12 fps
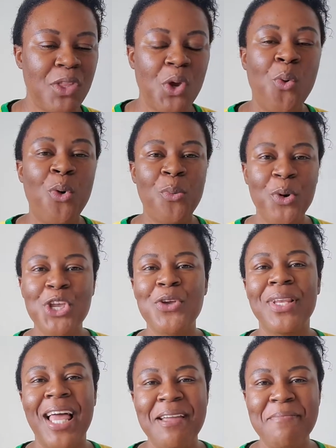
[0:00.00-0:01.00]
Or were
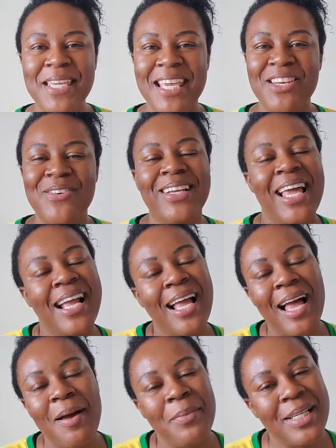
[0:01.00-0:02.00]
you like me and you were like,
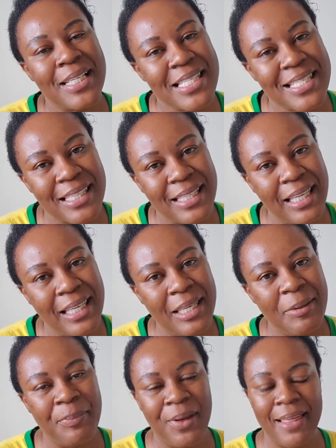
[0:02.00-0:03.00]
I'm going to
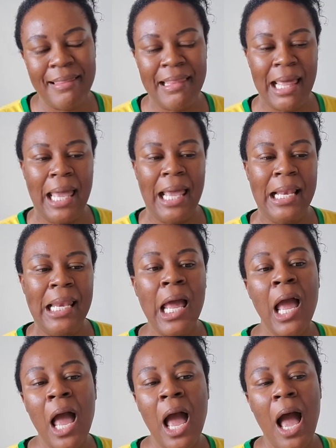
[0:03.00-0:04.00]
sleep and then
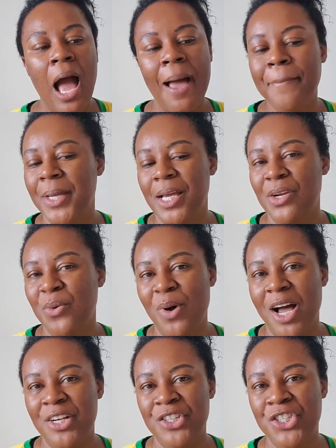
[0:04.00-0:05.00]
I'm going to
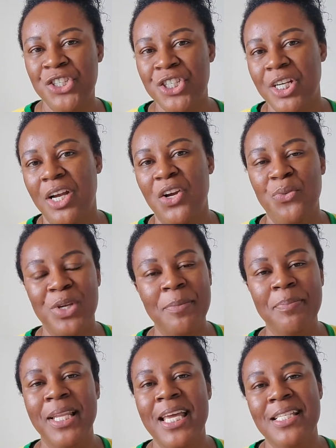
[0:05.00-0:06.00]
watch a
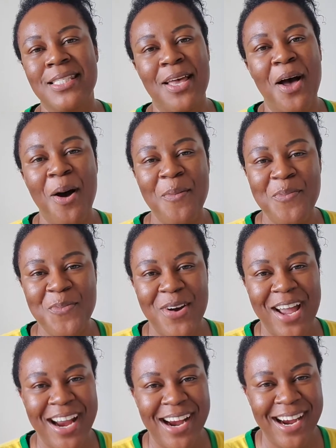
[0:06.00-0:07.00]
replay
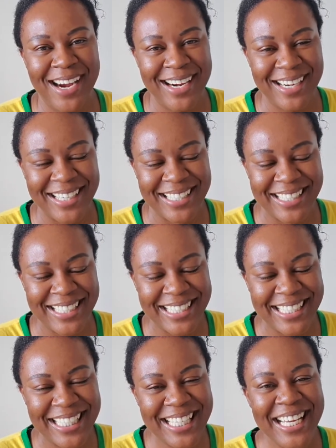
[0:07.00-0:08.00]
somewhere?
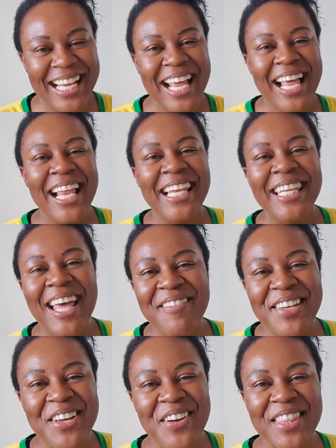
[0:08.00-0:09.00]
Let
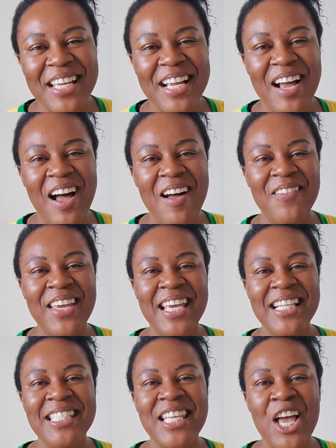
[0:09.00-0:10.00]
me know in the
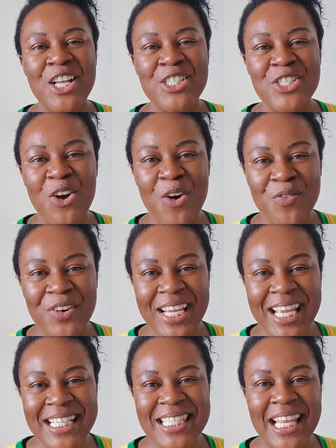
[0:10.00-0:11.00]
comments. Don't
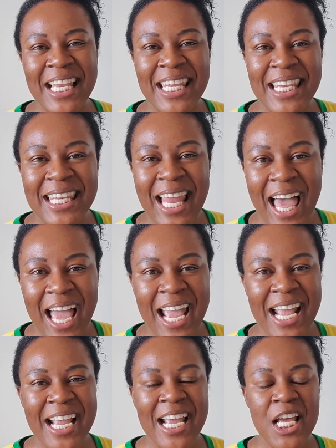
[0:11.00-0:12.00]
forget to
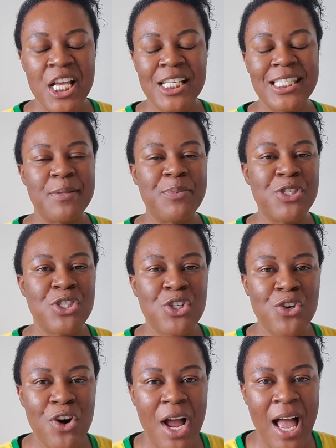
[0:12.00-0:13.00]
like,
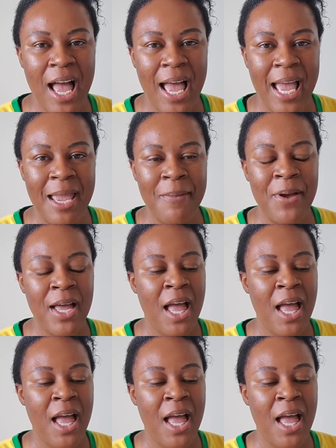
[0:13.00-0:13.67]
subscribe,